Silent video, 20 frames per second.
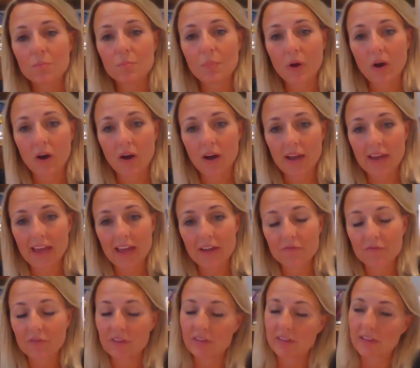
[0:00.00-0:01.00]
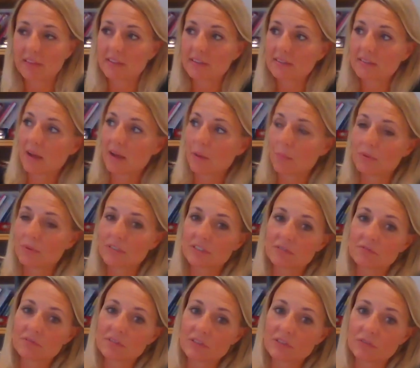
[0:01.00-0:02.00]
by everything that's happened
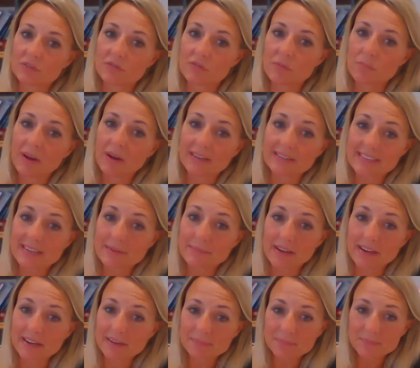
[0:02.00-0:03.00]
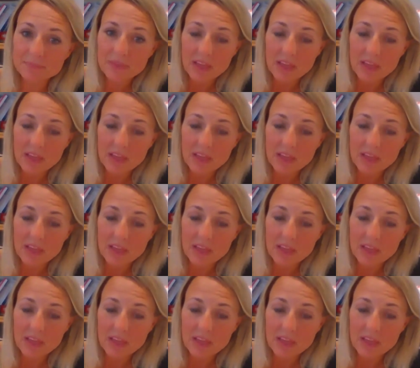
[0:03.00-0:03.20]
as a result of the pandemic.